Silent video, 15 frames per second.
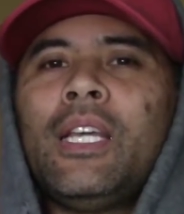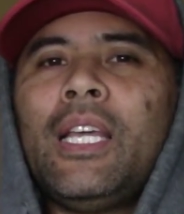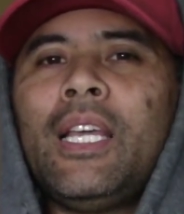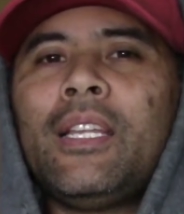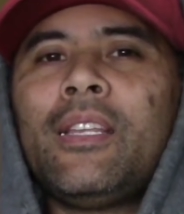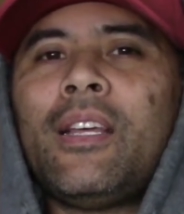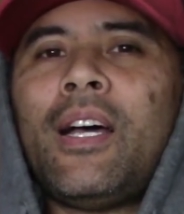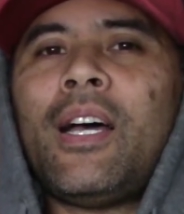
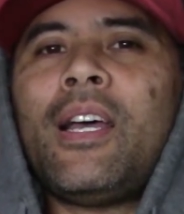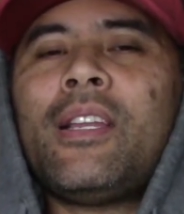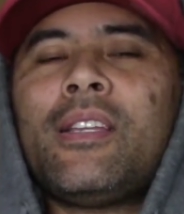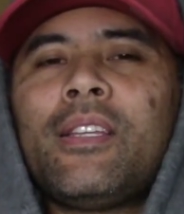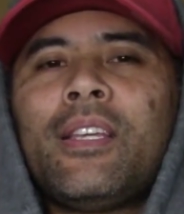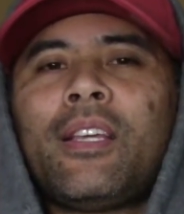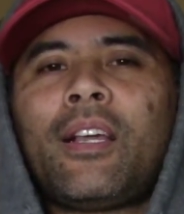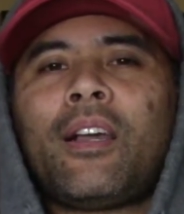and not
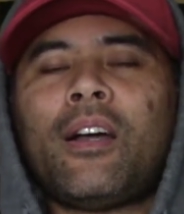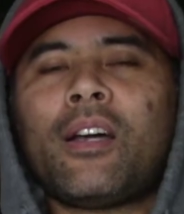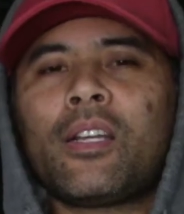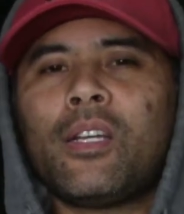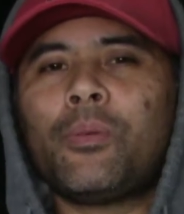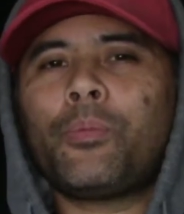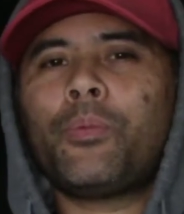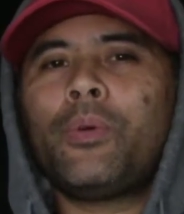get caught
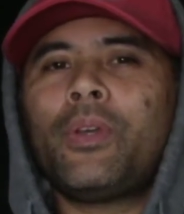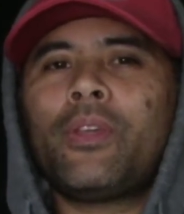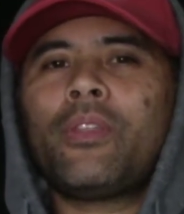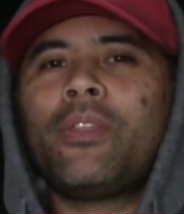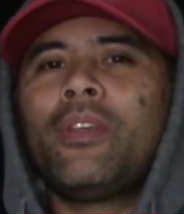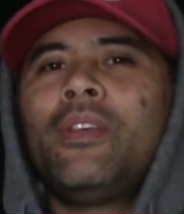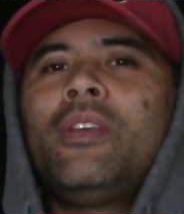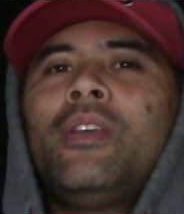up with
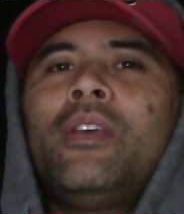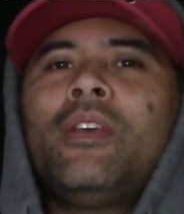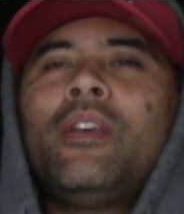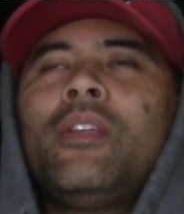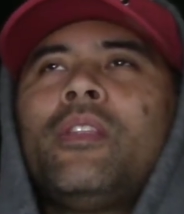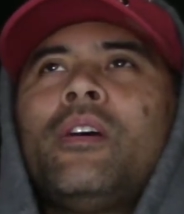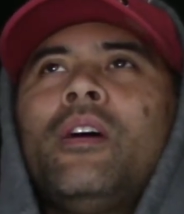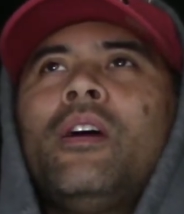
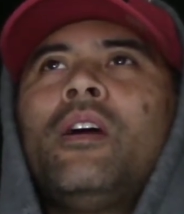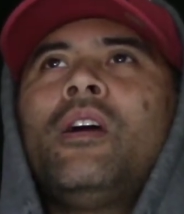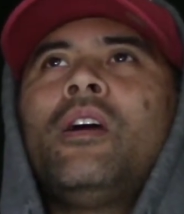the